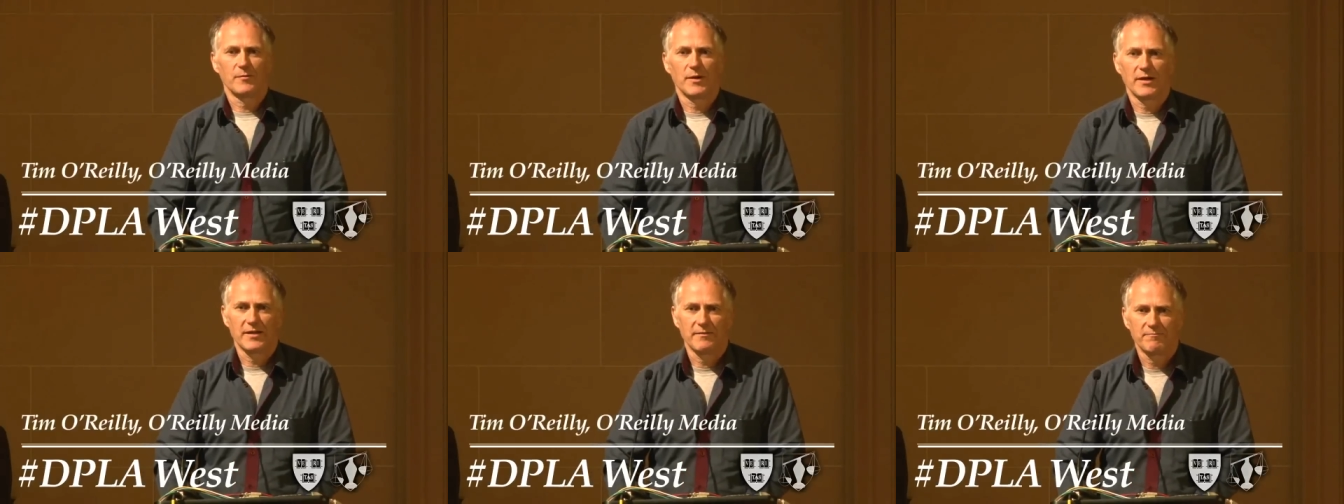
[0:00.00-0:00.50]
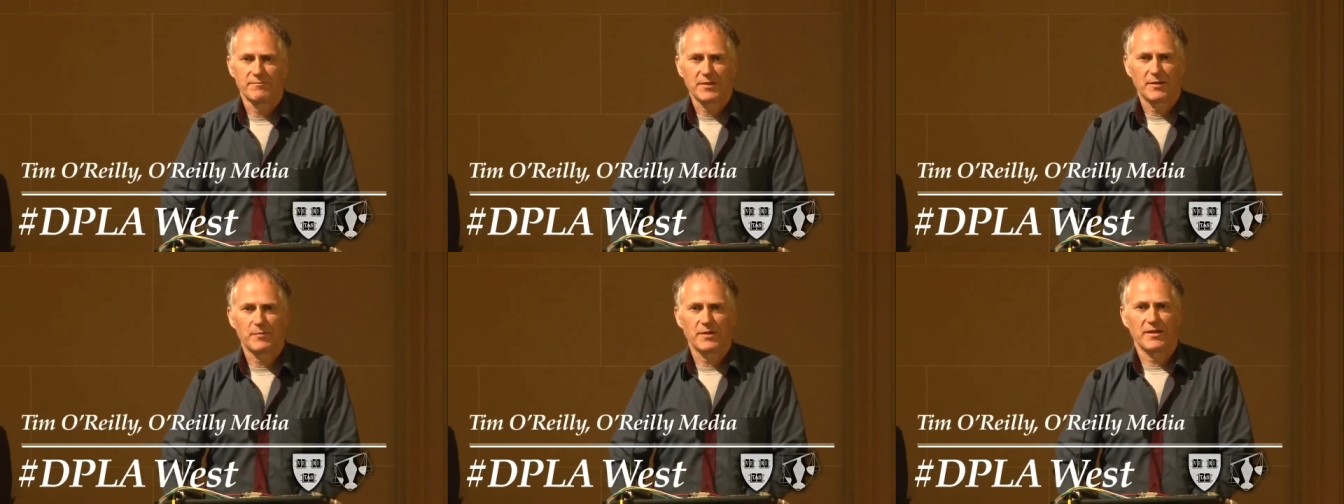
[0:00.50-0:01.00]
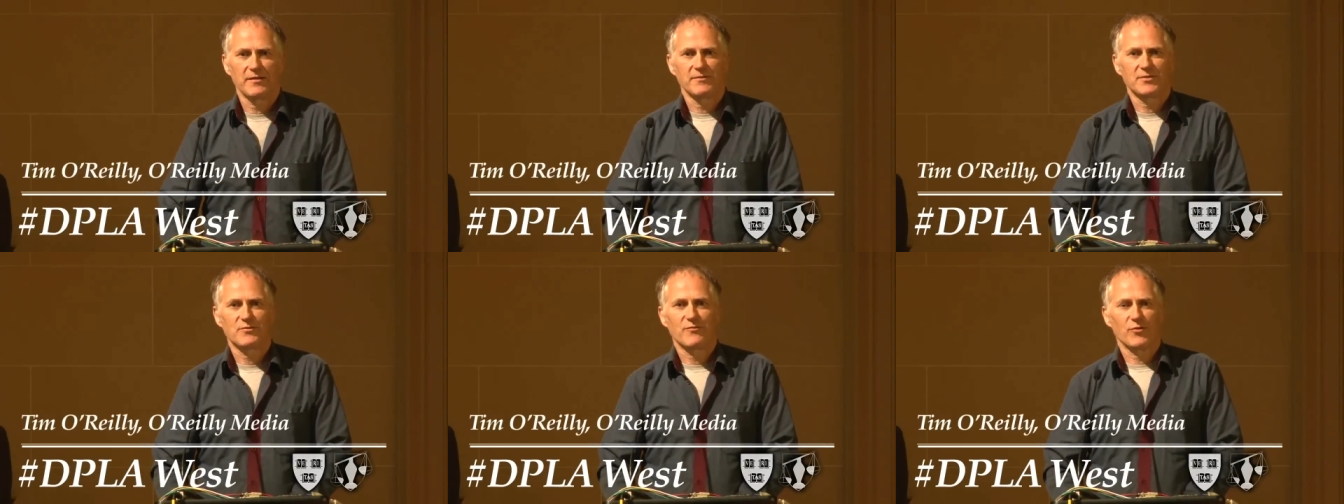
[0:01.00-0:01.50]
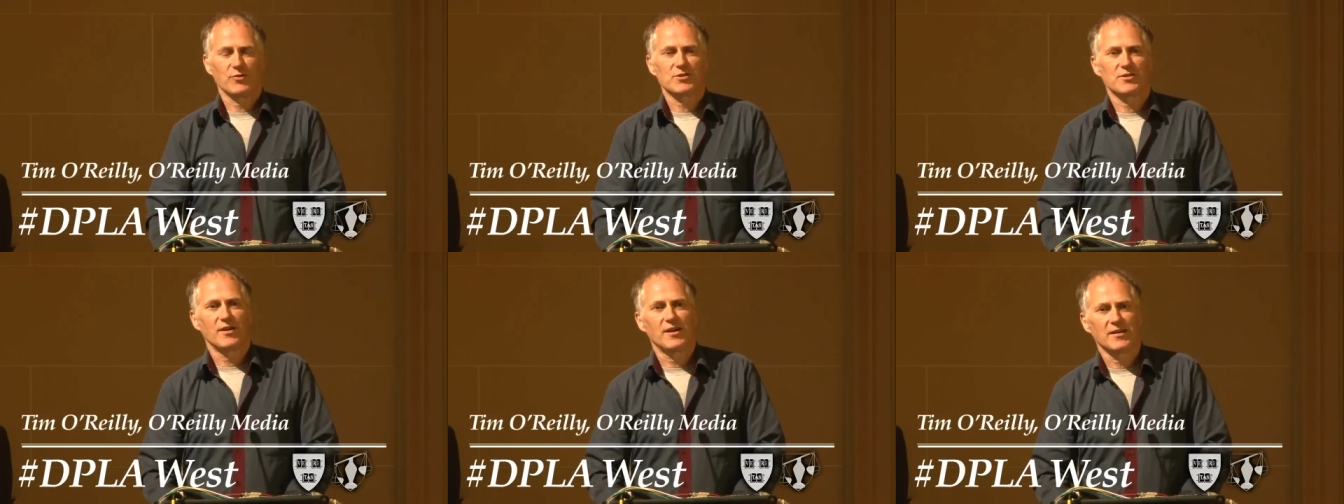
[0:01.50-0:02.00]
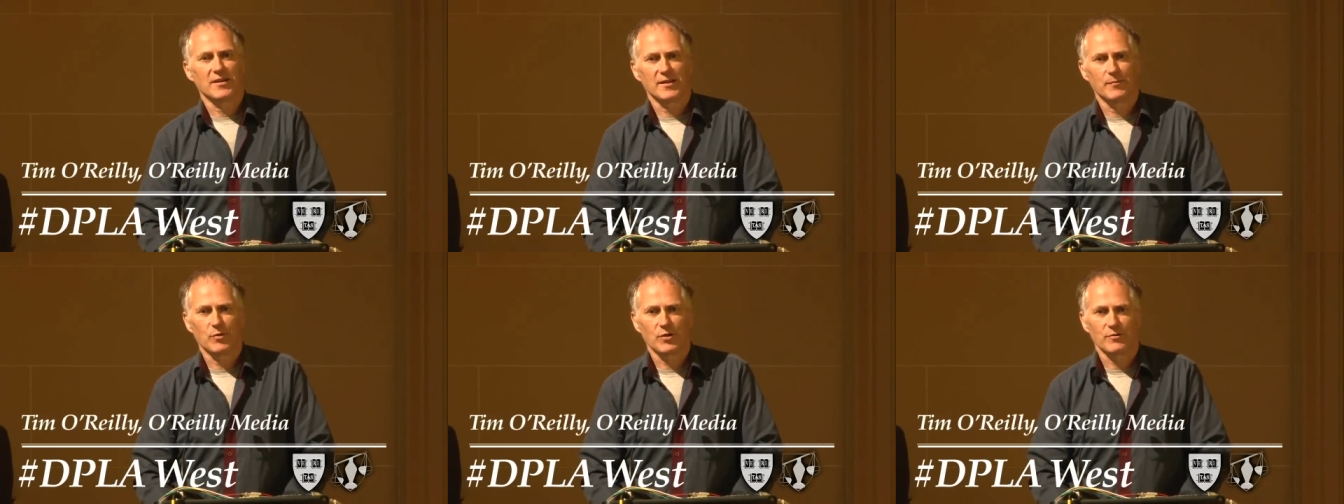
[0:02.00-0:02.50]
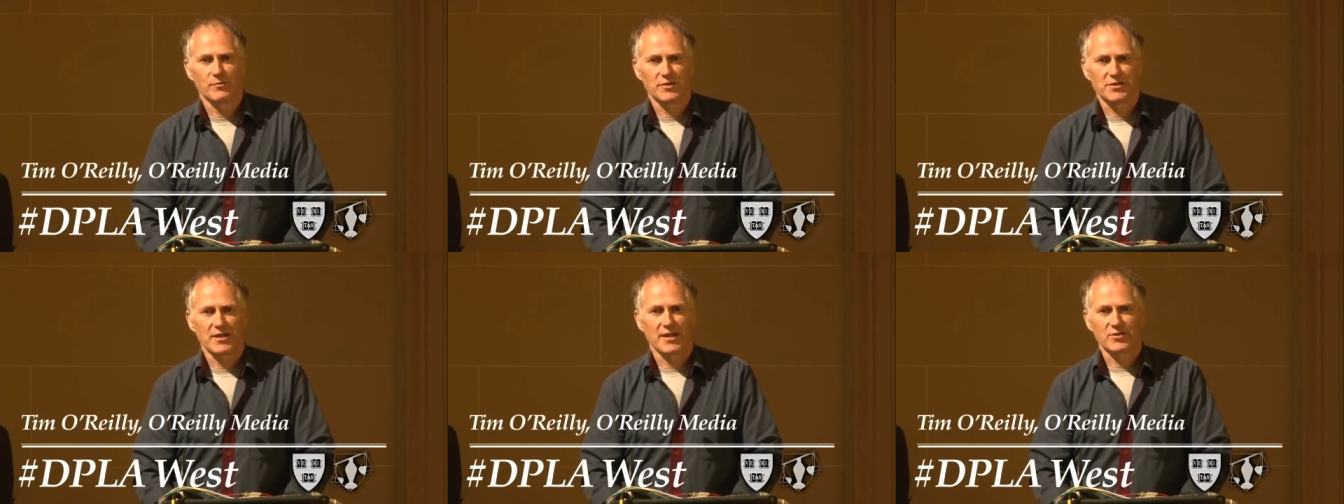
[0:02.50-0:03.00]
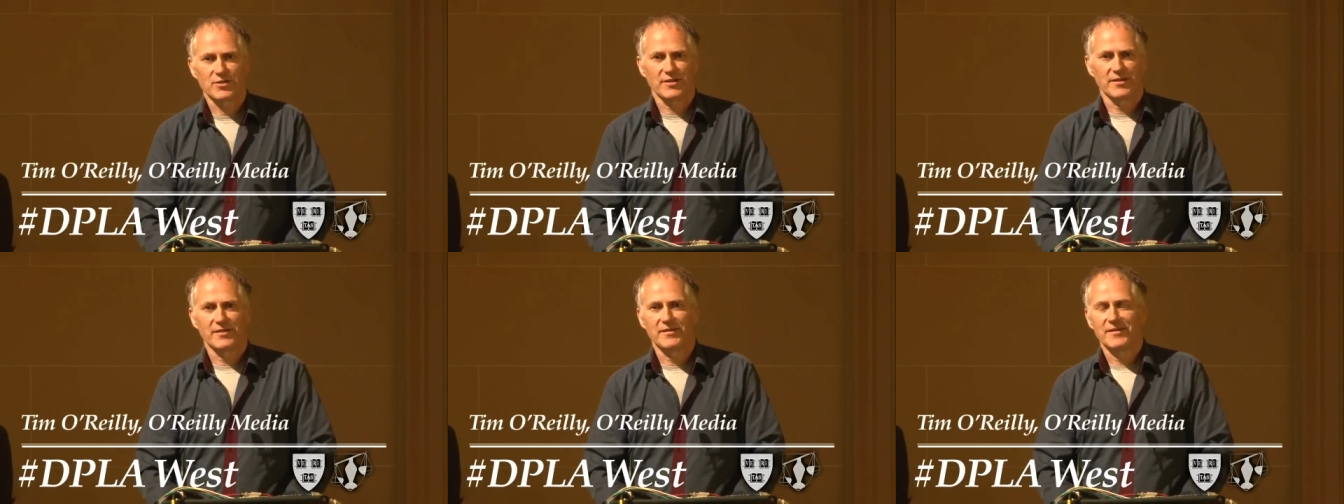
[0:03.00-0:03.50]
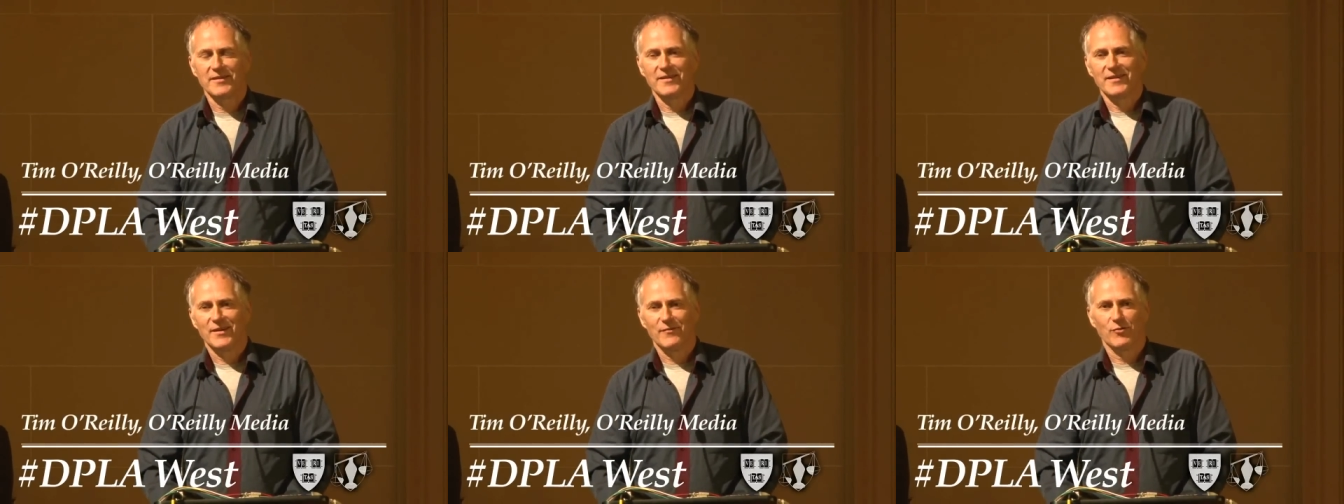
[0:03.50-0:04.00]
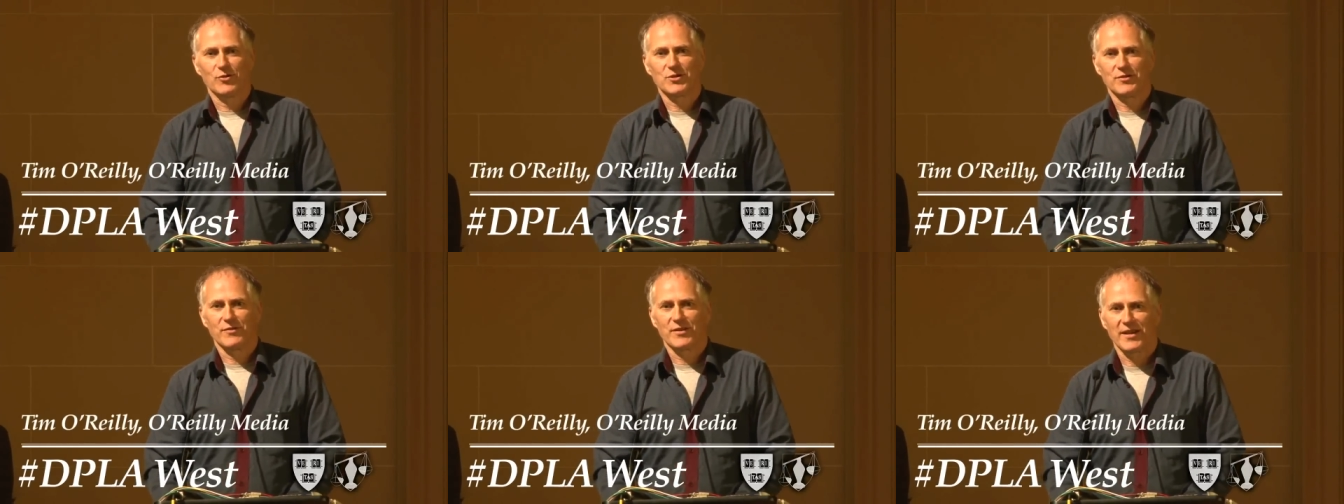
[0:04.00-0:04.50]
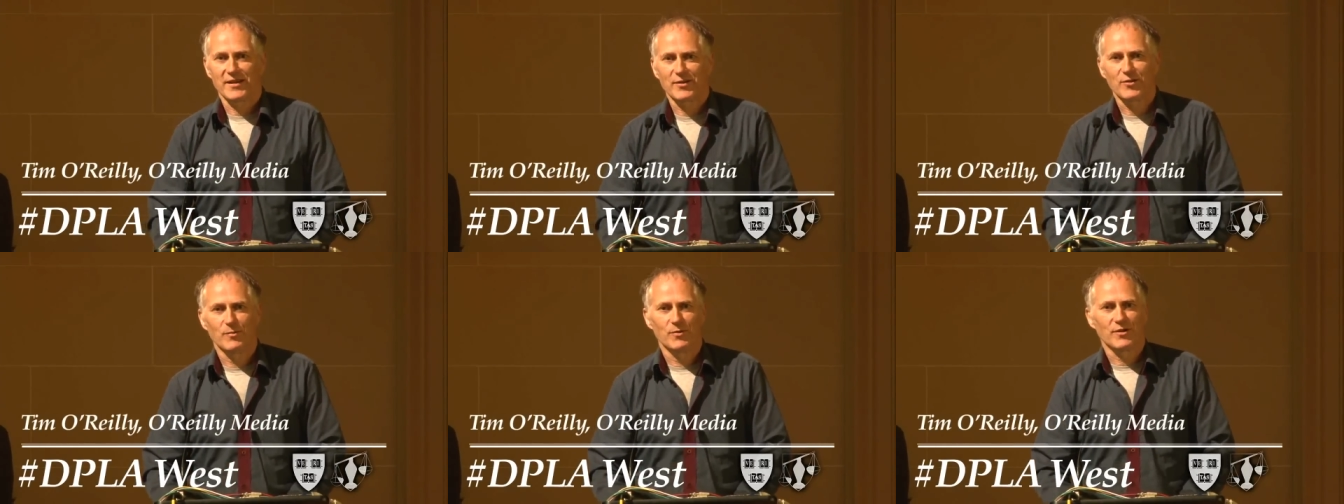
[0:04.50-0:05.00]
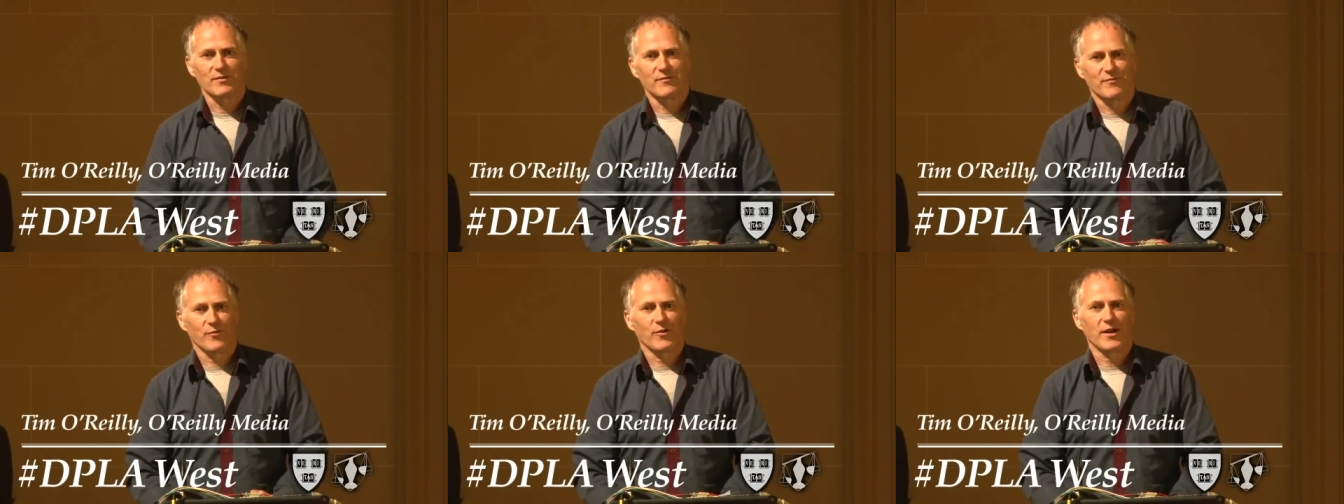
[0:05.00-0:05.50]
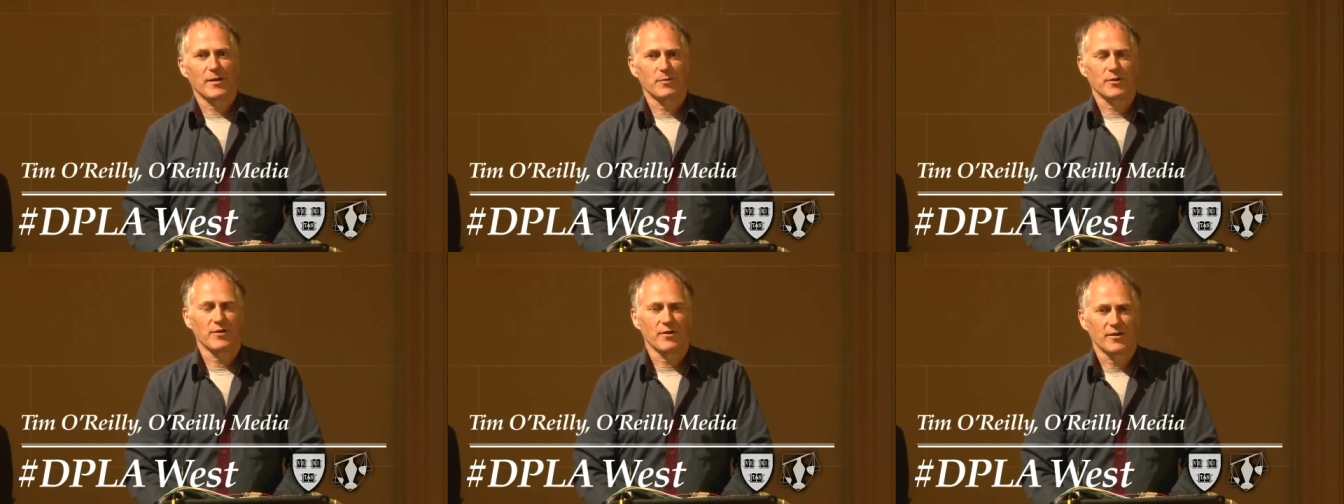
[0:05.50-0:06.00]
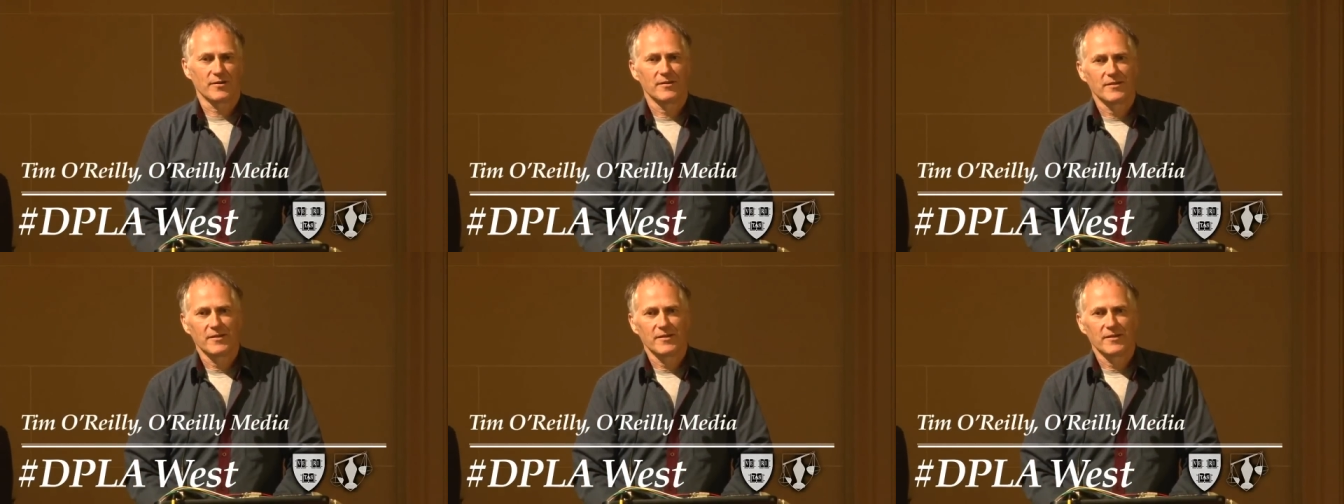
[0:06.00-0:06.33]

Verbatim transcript: My company's first online book was actually a, a version of a technical book for HyperCard.